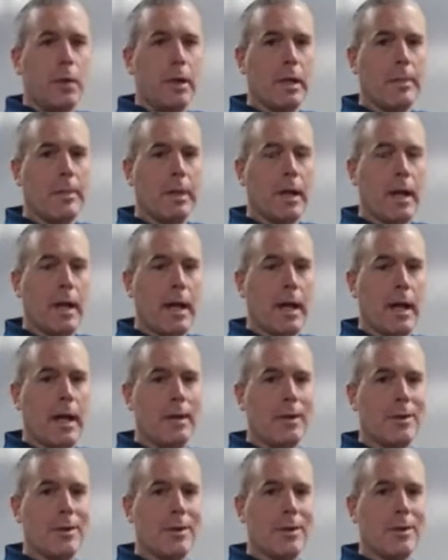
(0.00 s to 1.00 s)
open up the
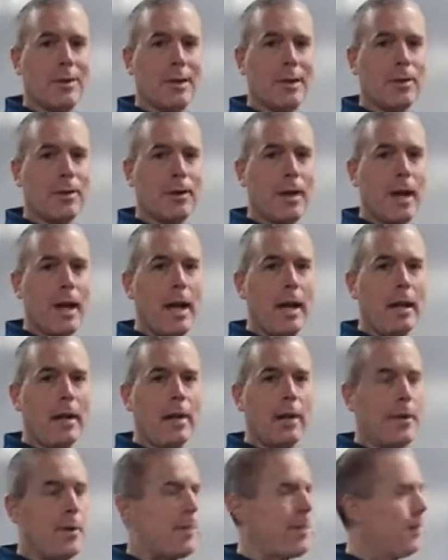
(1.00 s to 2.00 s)
hot just a
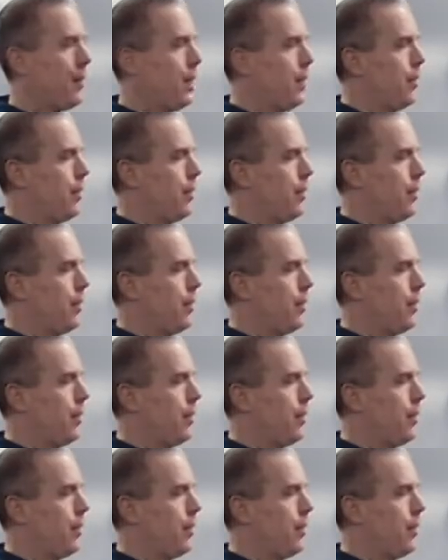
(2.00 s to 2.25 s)
crack,